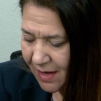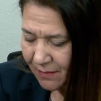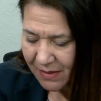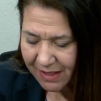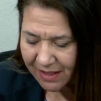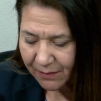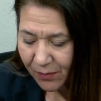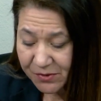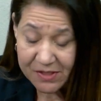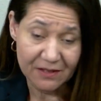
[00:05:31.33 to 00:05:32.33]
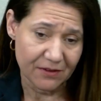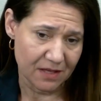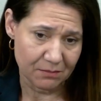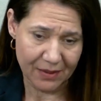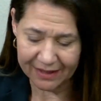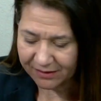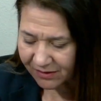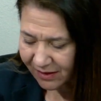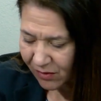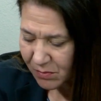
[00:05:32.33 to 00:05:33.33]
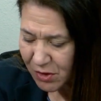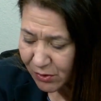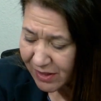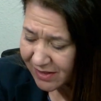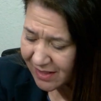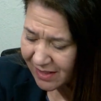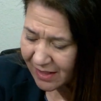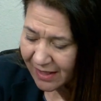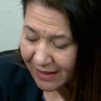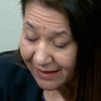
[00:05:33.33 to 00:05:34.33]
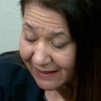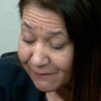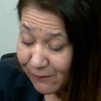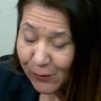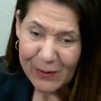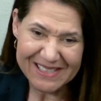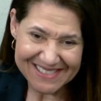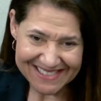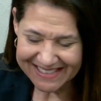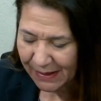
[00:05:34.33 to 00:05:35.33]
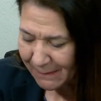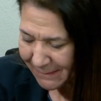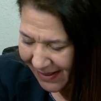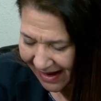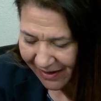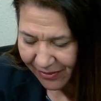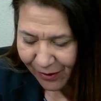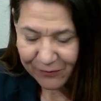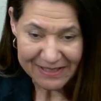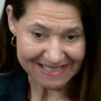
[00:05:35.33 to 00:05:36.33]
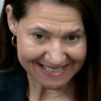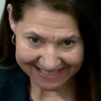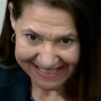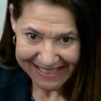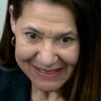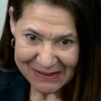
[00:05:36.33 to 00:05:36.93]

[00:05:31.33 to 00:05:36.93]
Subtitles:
making a positive impact on the community, influencing the path of a city,